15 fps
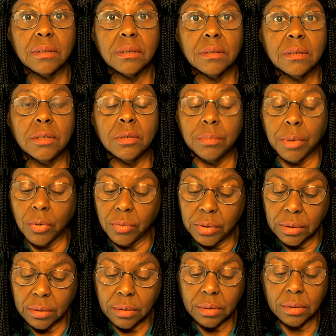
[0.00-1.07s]

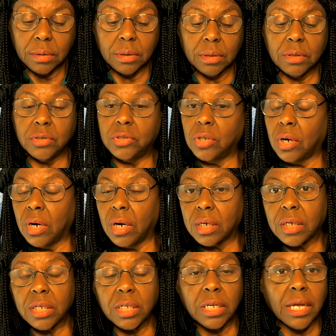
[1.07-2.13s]
Pneumonia is dark
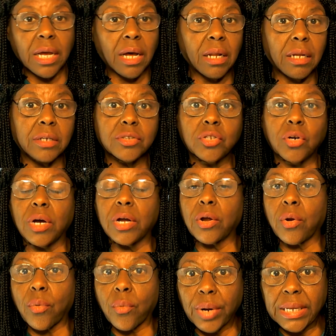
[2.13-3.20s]
yellow, dark
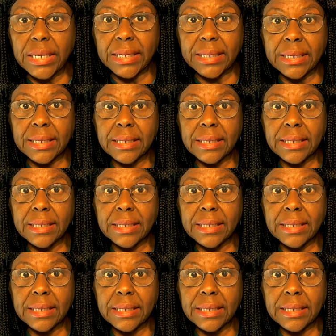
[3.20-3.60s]
green.